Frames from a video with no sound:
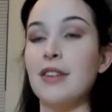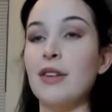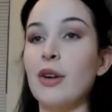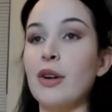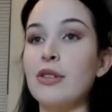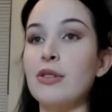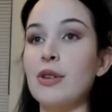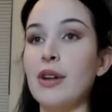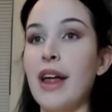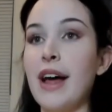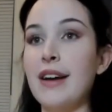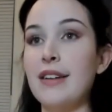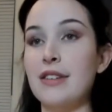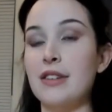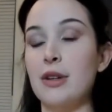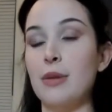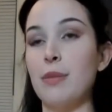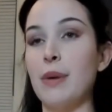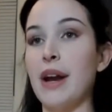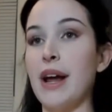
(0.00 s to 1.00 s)
looks
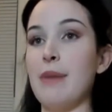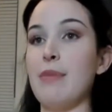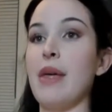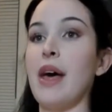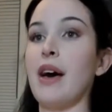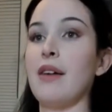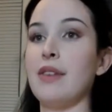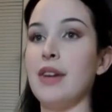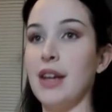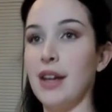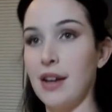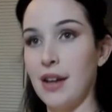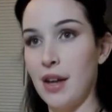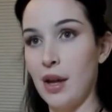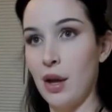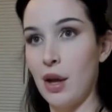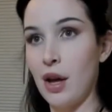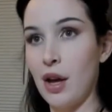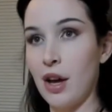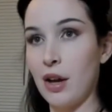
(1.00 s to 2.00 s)
relaxed, but I'm having
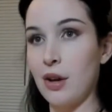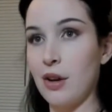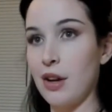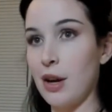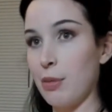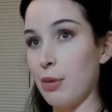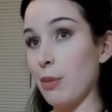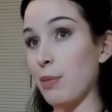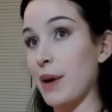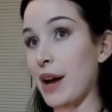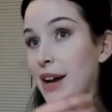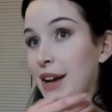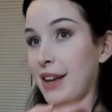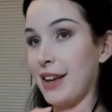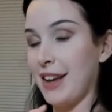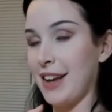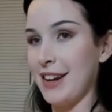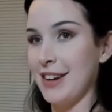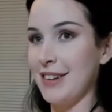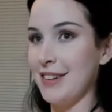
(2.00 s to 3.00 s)
a good upper
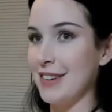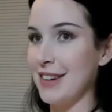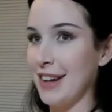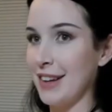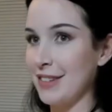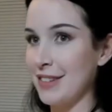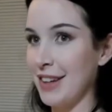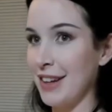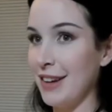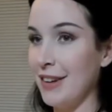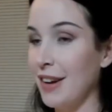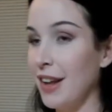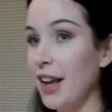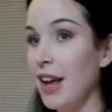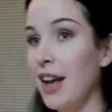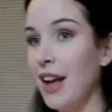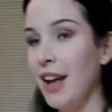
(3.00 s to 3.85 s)
back and neck sight.